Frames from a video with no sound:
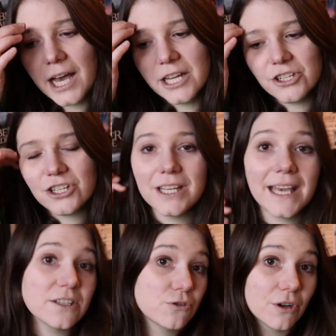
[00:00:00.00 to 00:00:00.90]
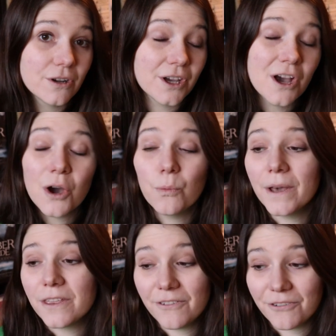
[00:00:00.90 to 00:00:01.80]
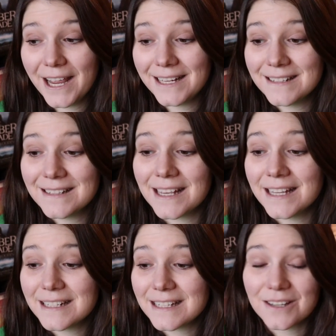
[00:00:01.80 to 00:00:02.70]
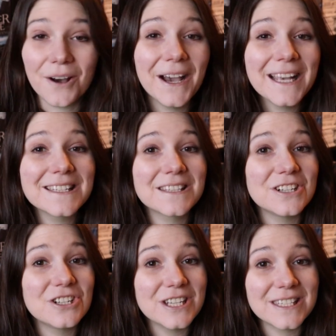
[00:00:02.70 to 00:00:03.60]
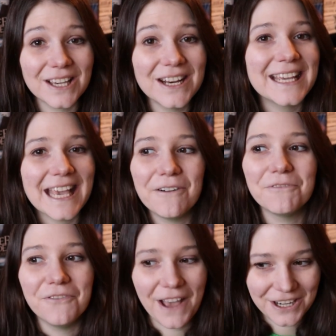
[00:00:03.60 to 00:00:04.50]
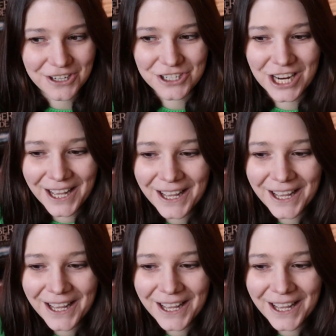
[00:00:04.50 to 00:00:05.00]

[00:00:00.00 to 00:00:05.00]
and she gets drunk with her friends and decides that she's gonna get revenge.